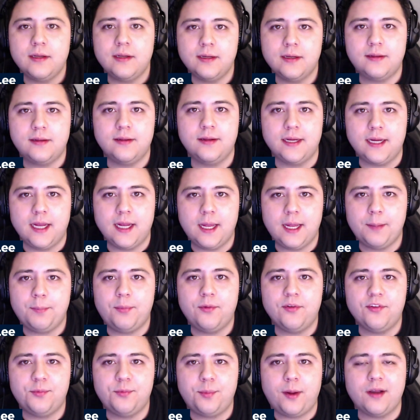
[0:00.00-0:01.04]
including
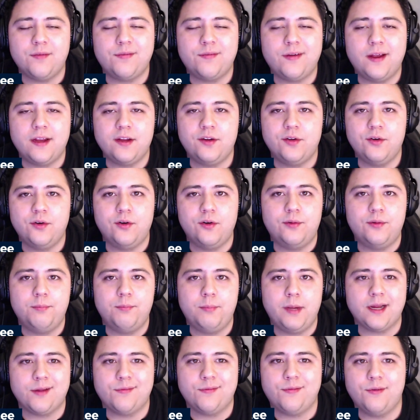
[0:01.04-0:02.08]
Apple, Spotify, Google,
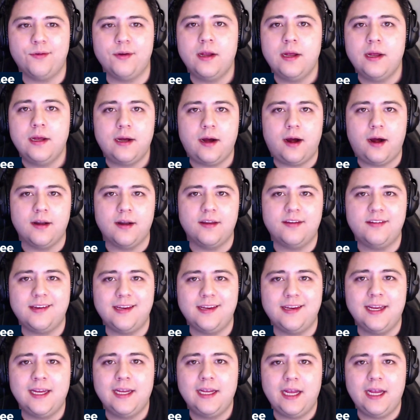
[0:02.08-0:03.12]
Megaphone,
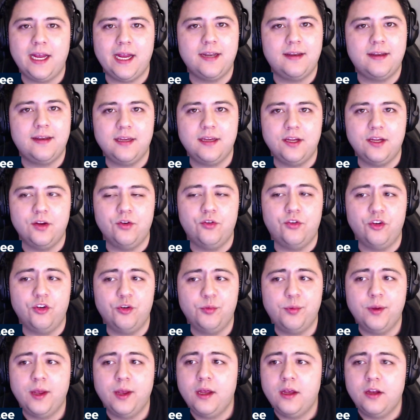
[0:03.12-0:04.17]
Odyssey, and YouTube.